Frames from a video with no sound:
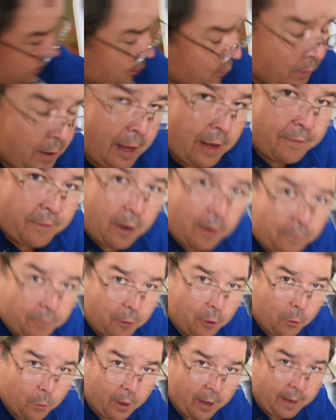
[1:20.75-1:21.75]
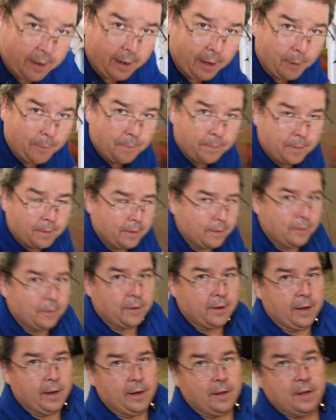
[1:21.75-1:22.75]
don't have airflow right now,
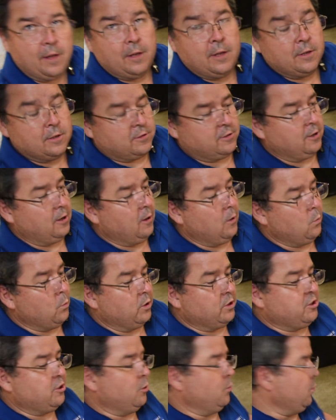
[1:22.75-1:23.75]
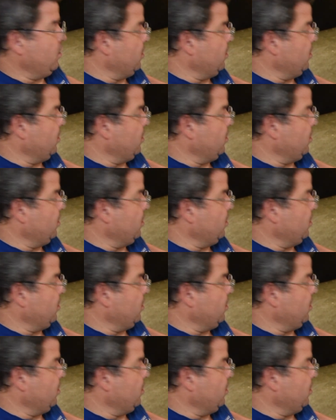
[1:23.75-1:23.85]
okay? So what you